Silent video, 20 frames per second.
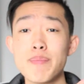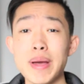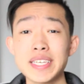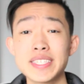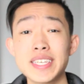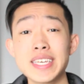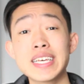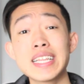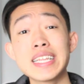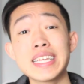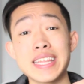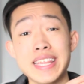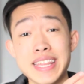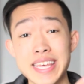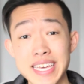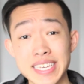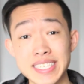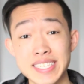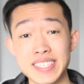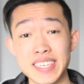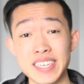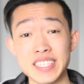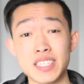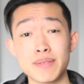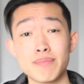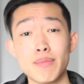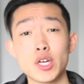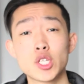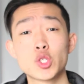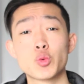basically this is
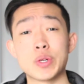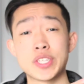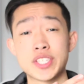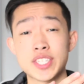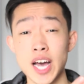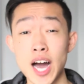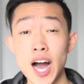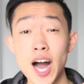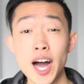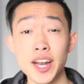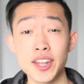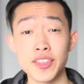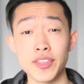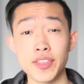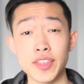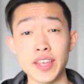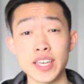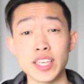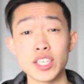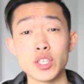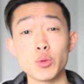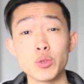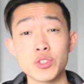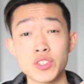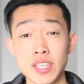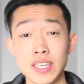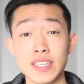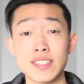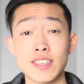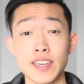the most retarded thing you'll
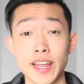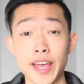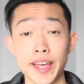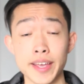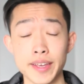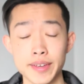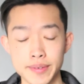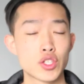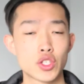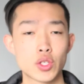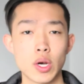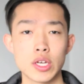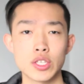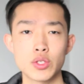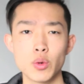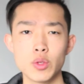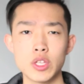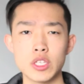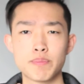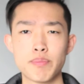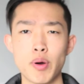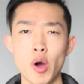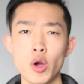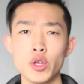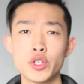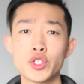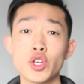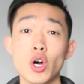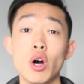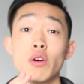see today. So I saw this
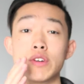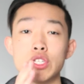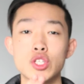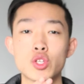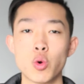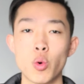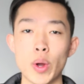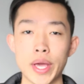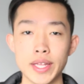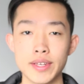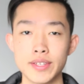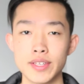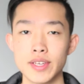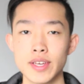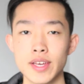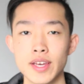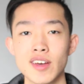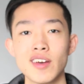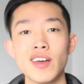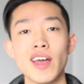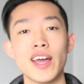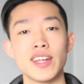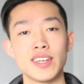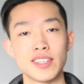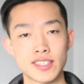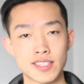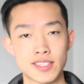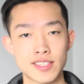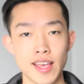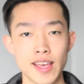post of a tweet and
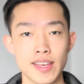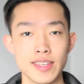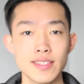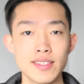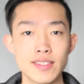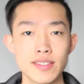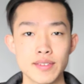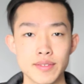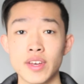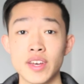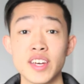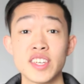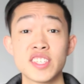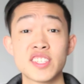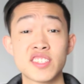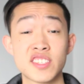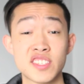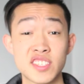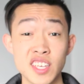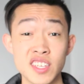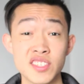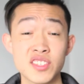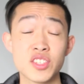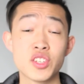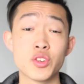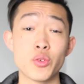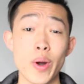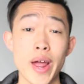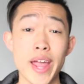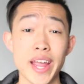it says,
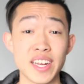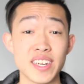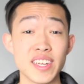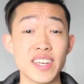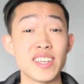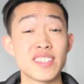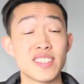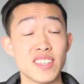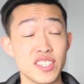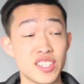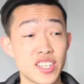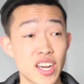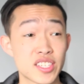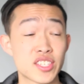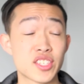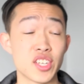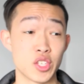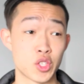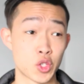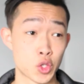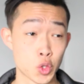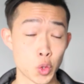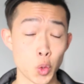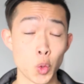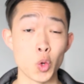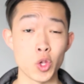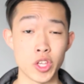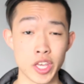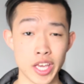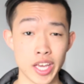6th grade isn't just a
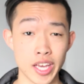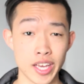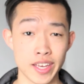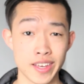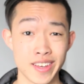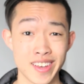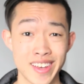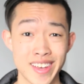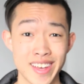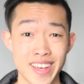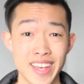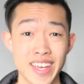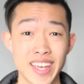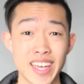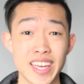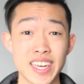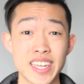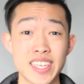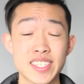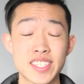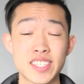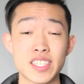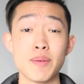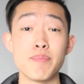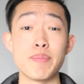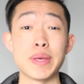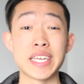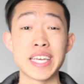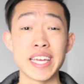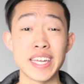school year, it is
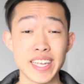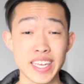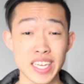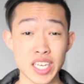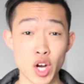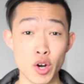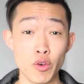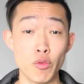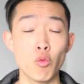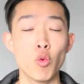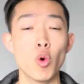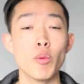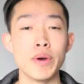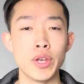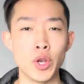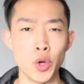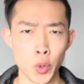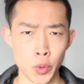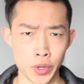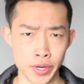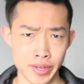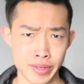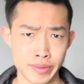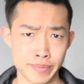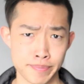the beginning of womanhood.